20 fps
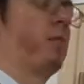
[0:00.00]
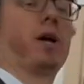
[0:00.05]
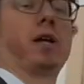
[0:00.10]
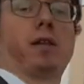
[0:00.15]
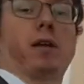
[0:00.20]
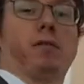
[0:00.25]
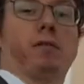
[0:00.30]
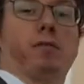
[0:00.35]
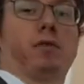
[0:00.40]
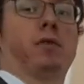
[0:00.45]
might
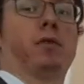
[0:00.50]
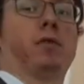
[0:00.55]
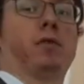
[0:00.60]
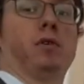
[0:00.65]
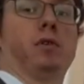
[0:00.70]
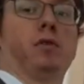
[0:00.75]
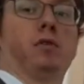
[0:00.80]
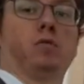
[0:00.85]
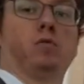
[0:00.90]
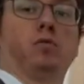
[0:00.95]
have
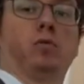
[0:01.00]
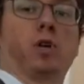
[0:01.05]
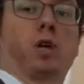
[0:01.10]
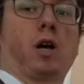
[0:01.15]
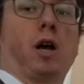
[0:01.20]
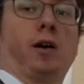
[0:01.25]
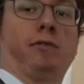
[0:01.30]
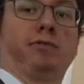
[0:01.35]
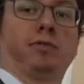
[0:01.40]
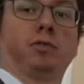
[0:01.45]
a
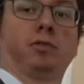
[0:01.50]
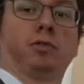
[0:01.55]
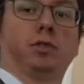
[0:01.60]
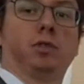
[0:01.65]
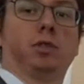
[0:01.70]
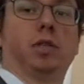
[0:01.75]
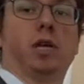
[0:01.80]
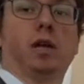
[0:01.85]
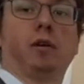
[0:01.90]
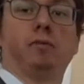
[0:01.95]
cough
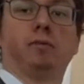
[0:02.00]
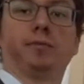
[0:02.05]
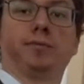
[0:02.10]
today.